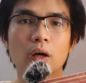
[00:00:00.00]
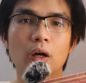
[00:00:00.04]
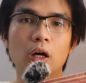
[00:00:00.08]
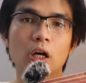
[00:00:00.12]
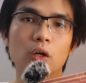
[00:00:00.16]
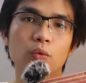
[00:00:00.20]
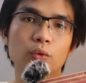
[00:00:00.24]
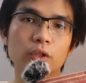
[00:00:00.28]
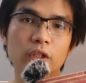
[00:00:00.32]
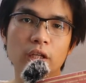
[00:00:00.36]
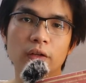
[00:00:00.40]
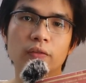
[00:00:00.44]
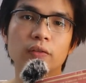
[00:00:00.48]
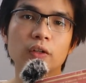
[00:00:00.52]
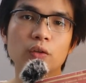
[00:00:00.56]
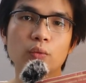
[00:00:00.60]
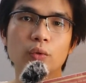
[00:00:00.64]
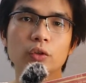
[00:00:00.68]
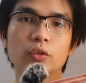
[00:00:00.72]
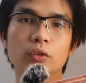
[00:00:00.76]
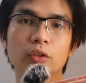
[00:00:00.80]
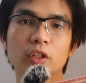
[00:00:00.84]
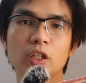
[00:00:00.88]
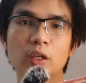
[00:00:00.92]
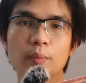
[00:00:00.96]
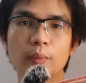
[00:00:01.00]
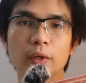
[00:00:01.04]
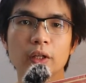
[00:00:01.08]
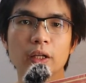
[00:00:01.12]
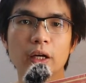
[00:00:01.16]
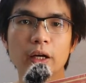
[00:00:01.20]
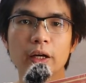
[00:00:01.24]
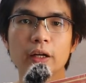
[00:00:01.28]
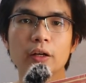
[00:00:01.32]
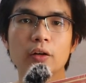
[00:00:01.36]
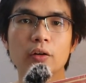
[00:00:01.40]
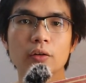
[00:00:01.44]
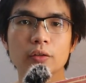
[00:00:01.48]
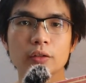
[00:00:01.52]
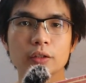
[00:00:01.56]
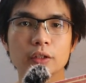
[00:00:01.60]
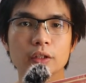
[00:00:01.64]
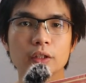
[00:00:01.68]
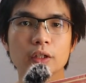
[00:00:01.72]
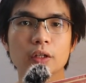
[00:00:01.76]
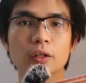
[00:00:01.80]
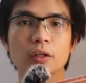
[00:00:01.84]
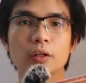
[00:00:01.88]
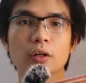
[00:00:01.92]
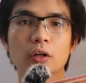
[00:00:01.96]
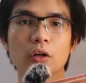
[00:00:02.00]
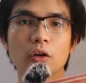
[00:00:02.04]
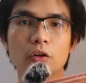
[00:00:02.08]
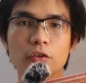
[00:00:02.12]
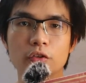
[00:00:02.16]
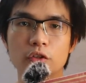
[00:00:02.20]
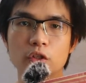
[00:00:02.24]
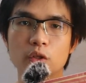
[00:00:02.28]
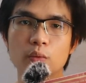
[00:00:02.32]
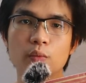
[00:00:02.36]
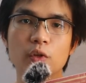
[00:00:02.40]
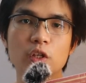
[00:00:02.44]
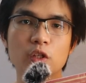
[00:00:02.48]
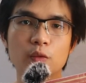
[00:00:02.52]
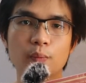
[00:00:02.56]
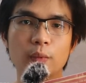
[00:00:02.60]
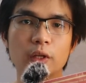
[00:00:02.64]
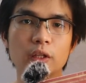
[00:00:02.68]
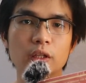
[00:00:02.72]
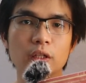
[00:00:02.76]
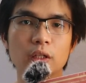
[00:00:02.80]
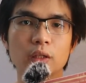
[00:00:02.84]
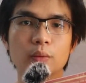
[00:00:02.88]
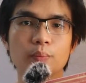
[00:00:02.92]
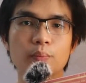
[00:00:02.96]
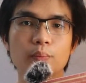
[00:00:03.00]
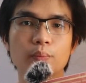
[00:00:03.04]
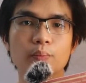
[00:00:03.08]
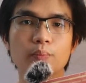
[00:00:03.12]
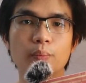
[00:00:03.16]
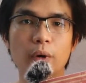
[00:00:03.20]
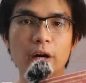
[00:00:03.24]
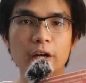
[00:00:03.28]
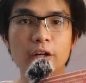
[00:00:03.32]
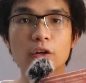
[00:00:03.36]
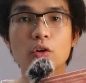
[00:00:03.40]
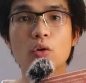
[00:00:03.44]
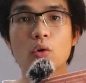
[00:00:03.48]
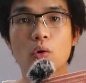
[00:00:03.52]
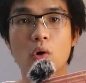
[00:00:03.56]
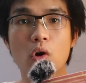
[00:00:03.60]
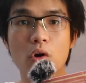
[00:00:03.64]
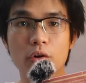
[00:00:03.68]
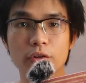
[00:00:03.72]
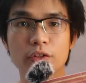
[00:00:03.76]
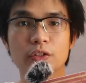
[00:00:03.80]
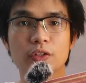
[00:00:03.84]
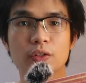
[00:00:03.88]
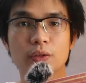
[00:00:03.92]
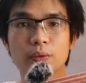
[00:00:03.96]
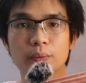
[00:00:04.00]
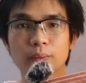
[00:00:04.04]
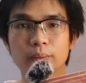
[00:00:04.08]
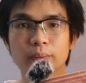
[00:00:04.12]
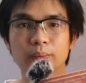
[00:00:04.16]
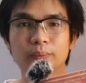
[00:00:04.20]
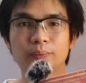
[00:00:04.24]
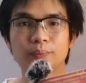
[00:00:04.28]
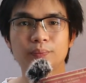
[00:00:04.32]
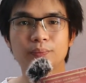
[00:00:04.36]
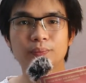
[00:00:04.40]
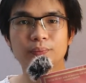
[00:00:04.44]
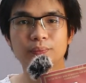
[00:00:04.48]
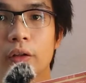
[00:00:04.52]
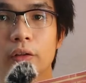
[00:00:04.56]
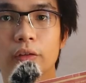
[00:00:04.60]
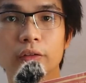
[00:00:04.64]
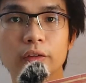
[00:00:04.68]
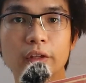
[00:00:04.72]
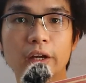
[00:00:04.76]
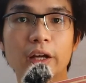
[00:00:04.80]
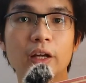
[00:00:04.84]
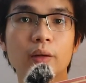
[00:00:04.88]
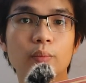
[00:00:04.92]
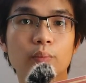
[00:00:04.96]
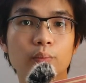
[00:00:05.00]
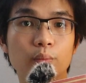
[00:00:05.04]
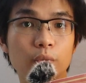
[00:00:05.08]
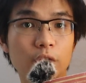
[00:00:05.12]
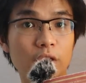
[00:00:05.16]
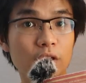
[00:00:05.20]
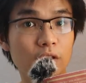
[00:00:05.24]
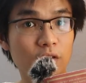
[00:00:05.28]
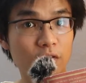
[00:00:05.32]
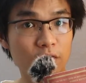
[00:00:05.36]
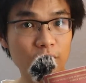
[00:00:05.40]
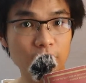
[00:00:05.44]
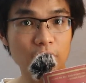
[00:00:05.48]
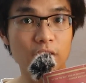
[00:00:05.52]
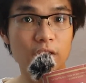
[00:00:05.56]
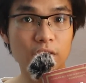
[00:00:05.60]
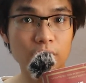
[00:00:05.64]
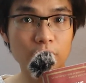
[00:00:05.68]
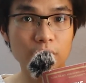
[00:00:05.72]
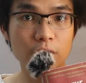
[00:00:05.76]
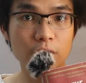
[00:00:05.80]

I would definitely want to keep an eye on their consumer spending by cohort. That being said,